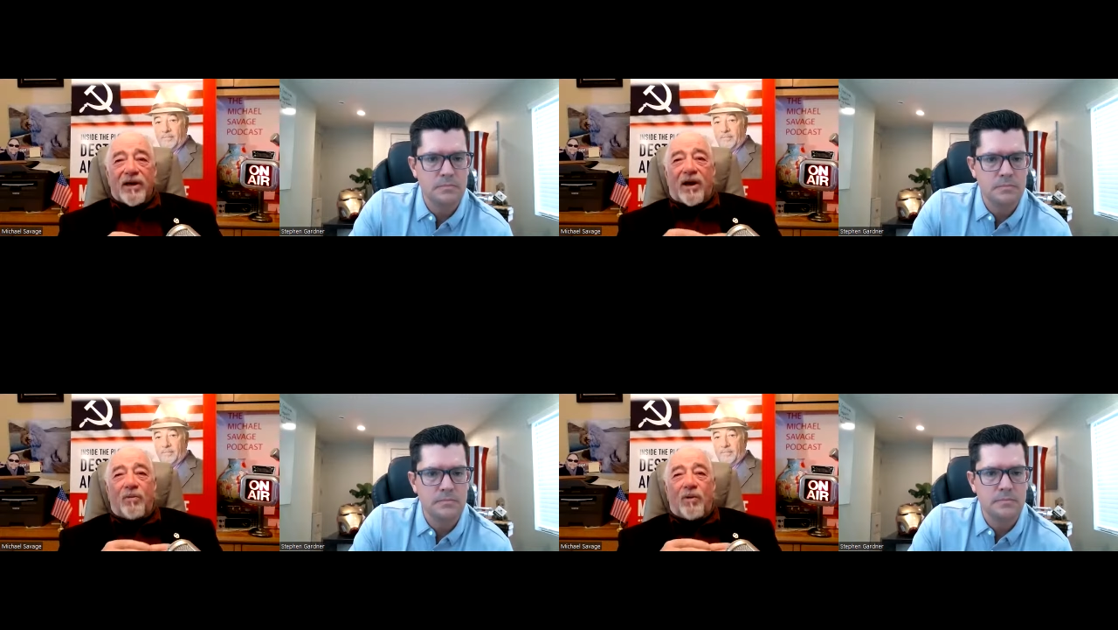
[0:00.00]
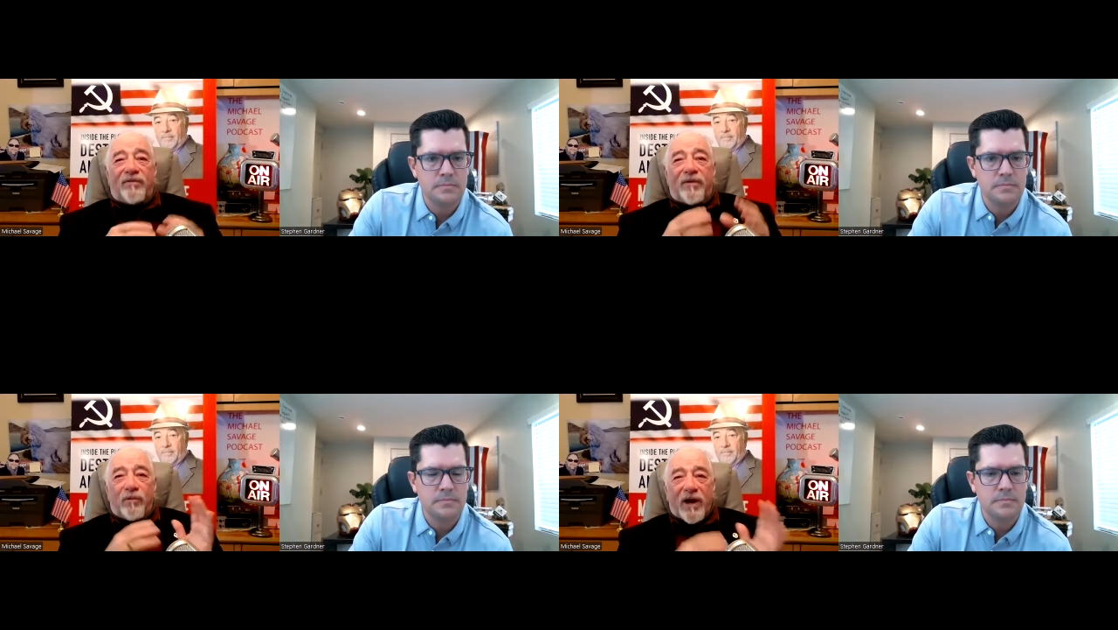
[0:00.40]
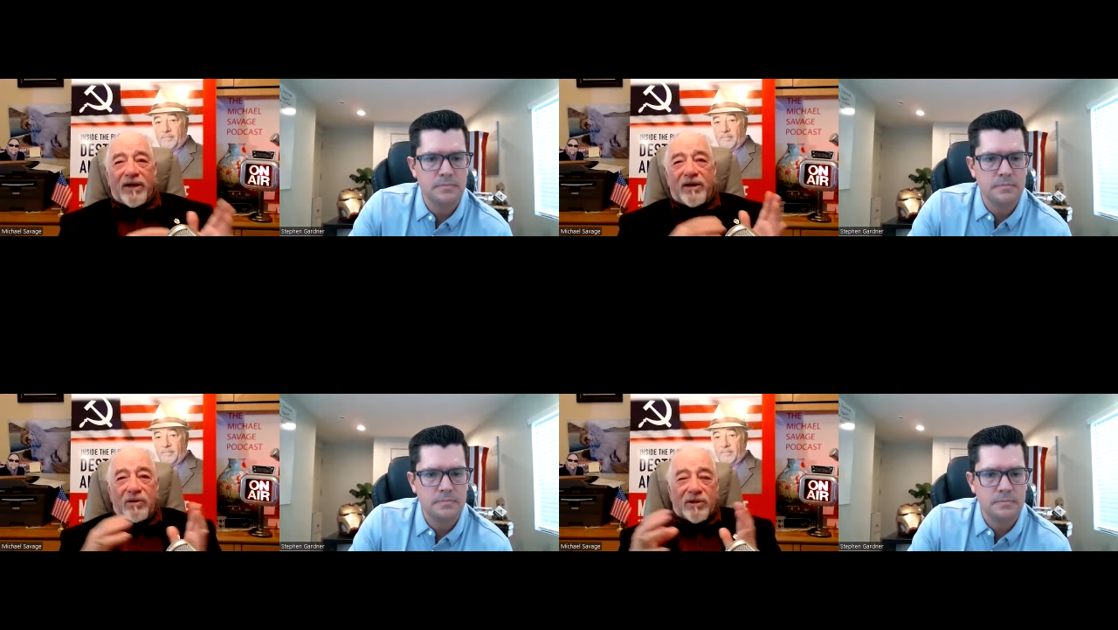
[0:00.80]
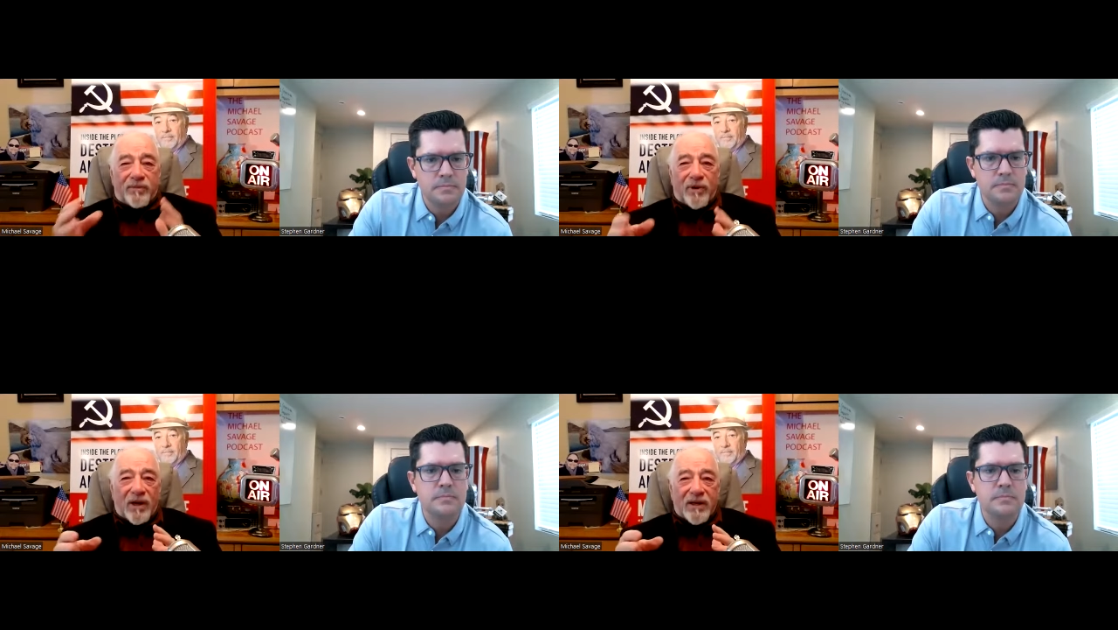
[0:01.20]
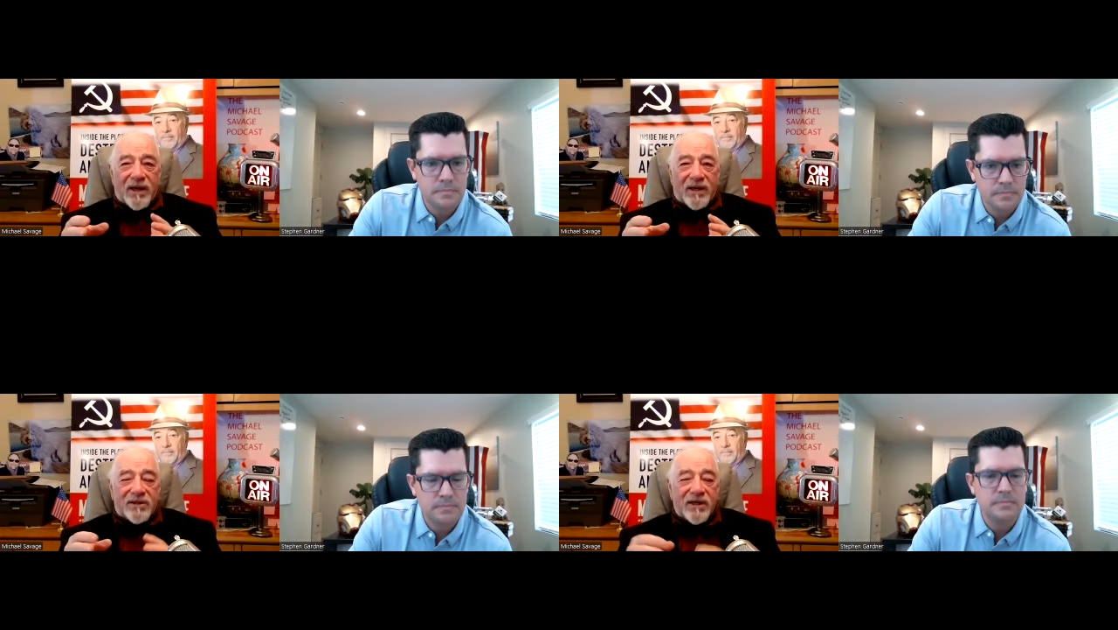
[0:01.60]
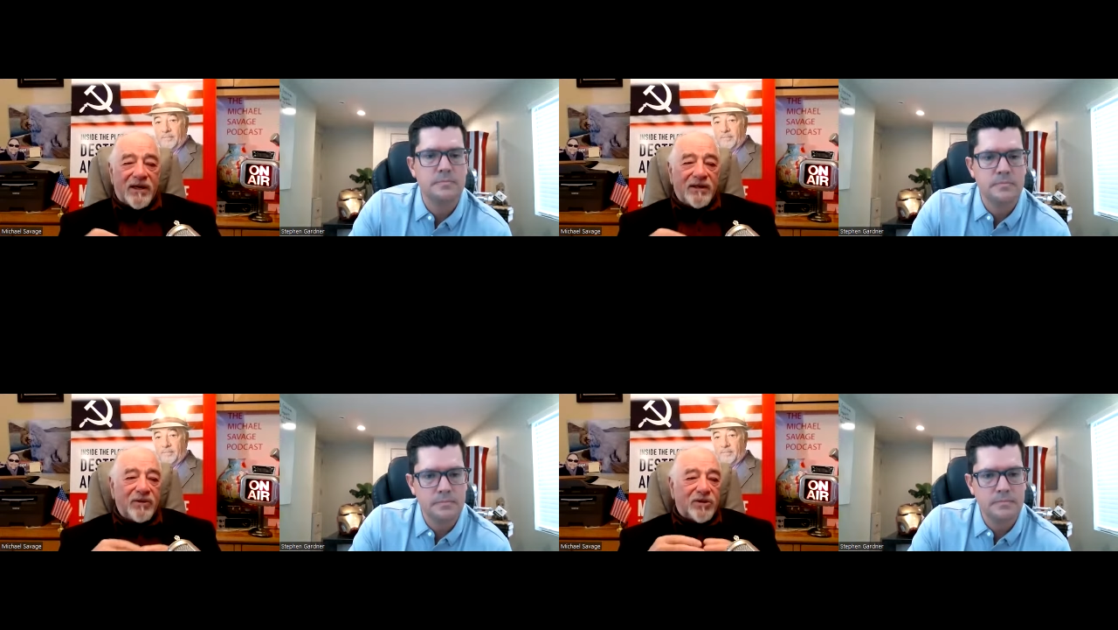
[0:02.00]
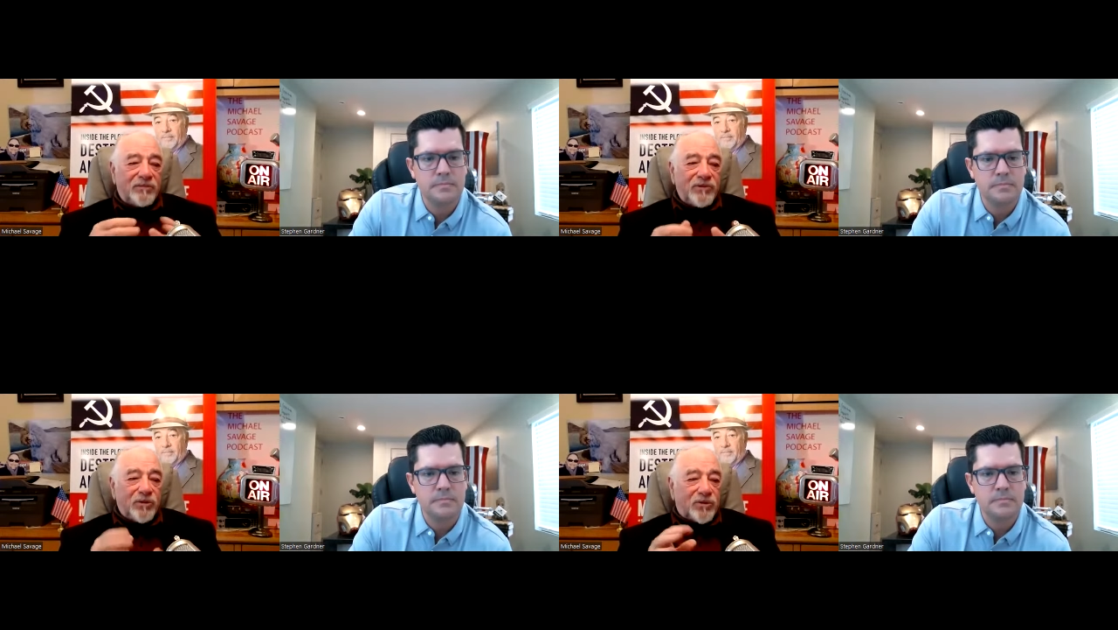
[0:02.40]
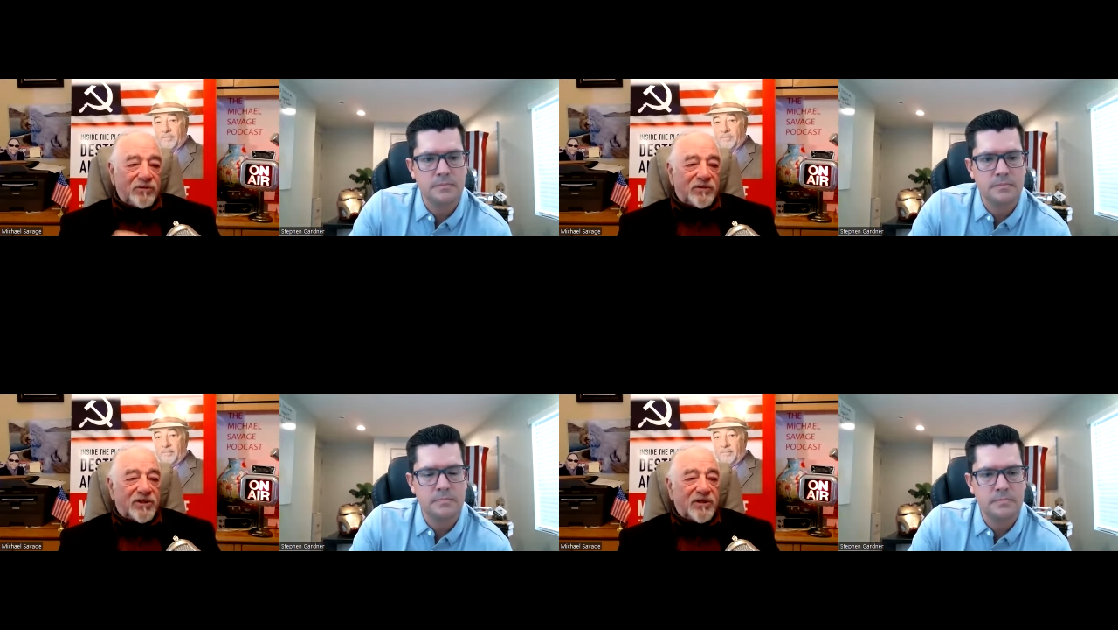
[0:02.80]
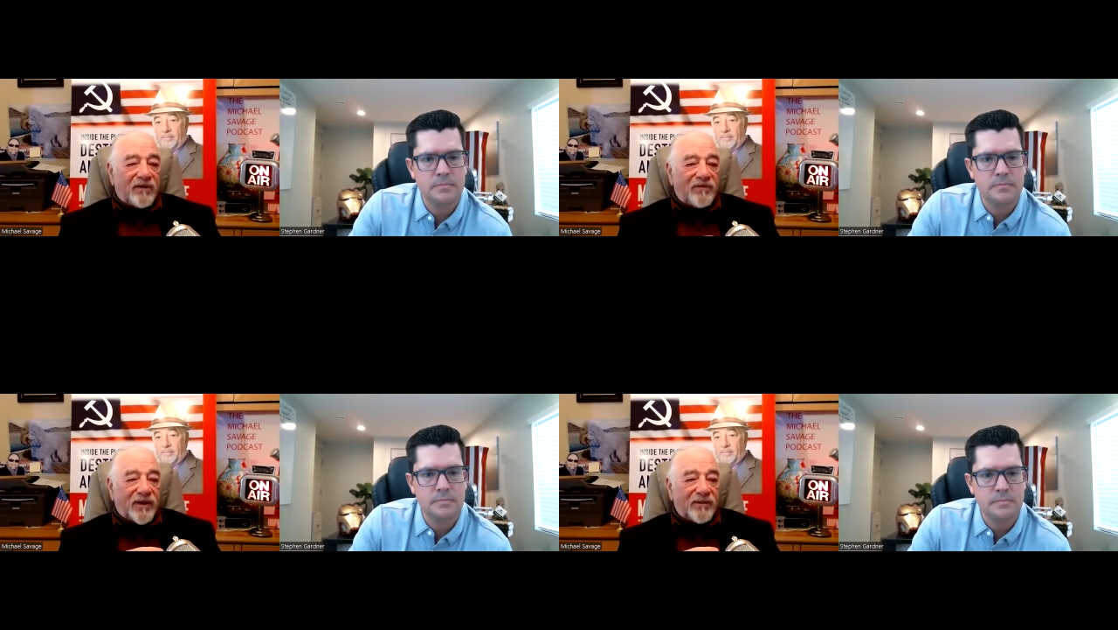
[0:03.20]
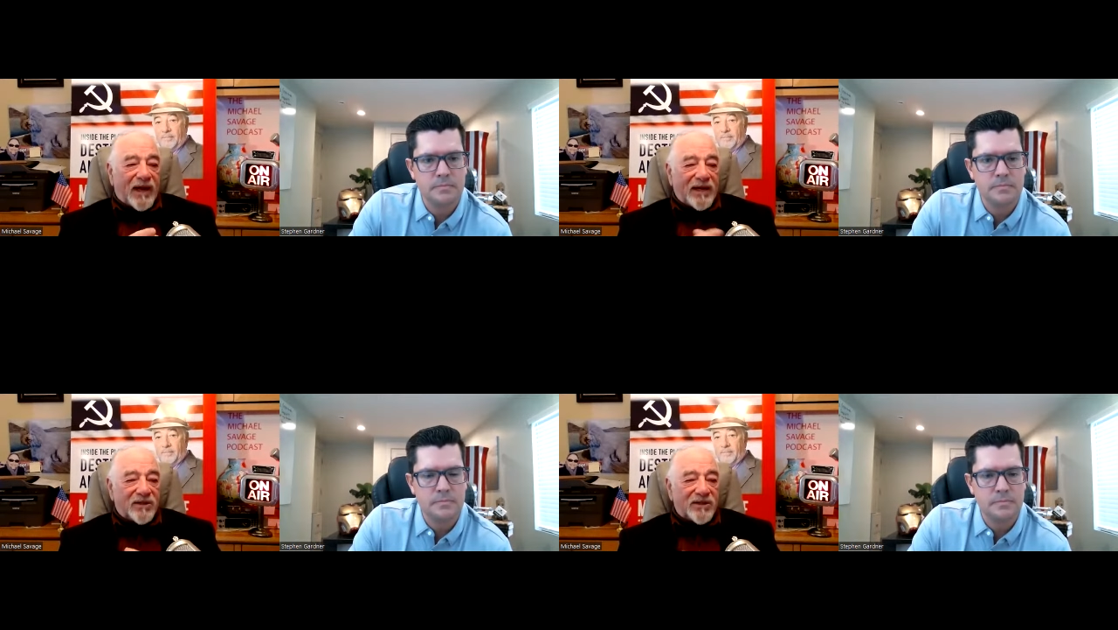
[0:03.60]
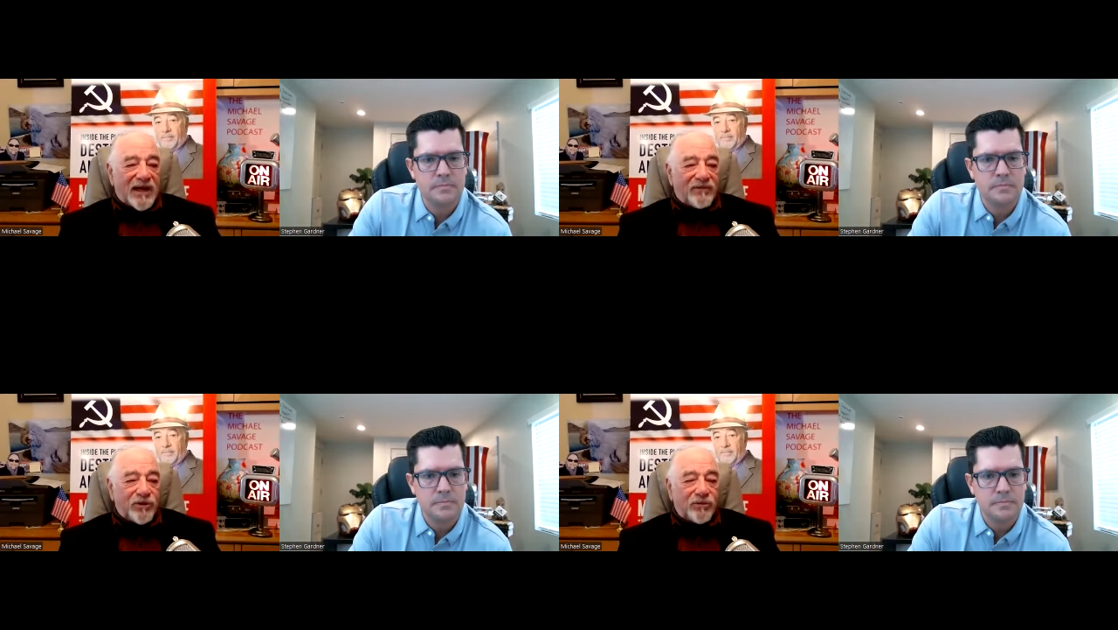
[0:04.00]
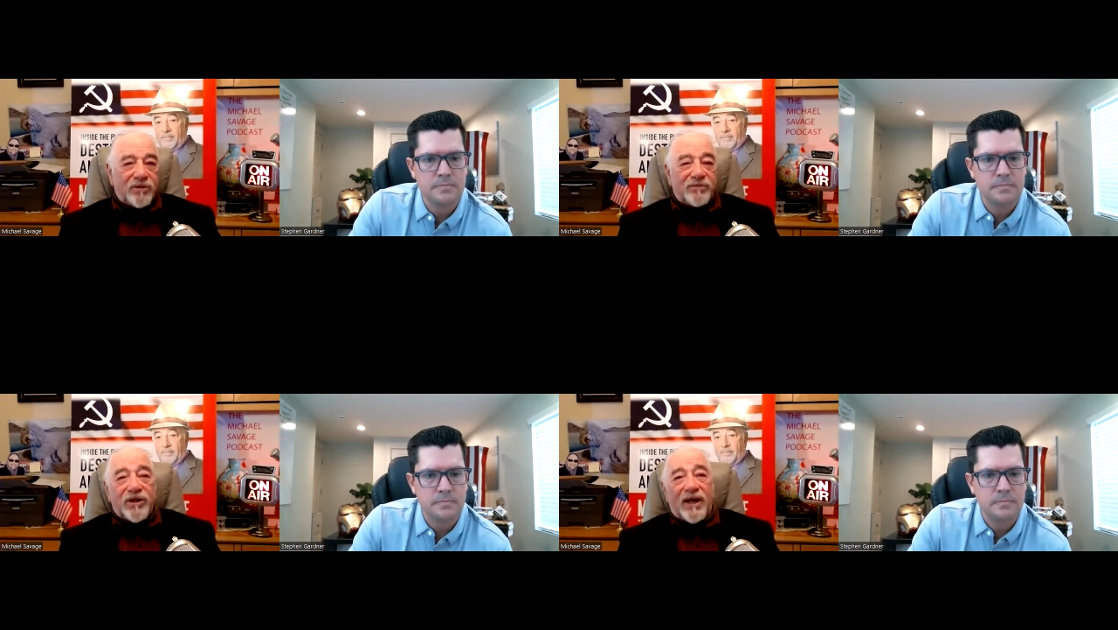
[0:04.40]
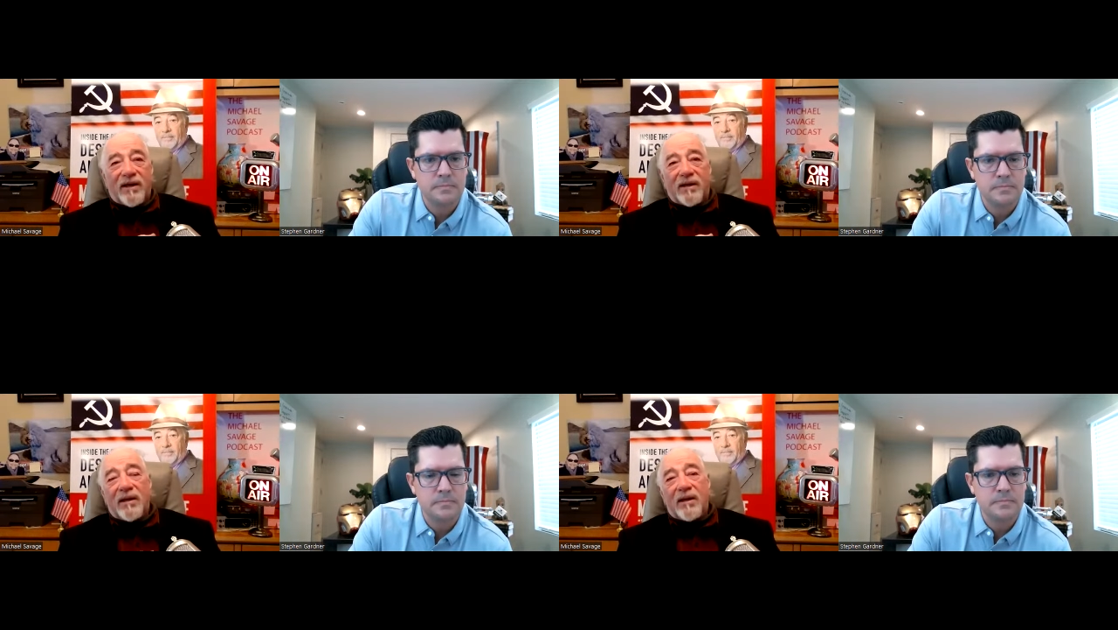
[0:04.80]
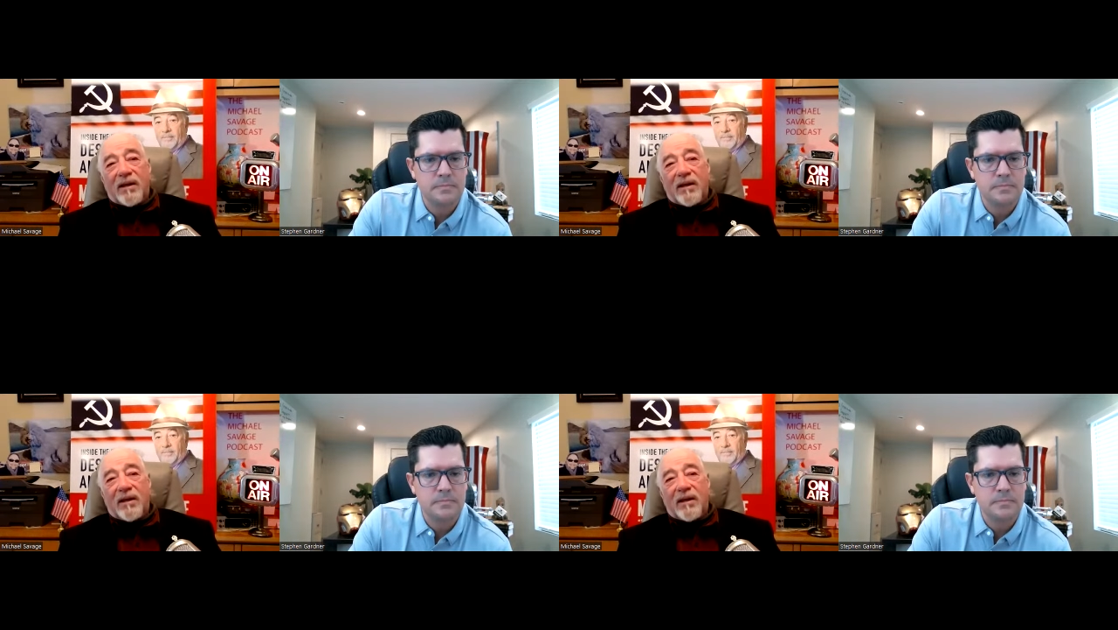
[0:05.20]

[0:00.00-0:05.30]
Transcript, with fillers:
Speaker 1: I went from radio into podcasting, and I do some YouTube stuff on Michael Savage YouTube channel,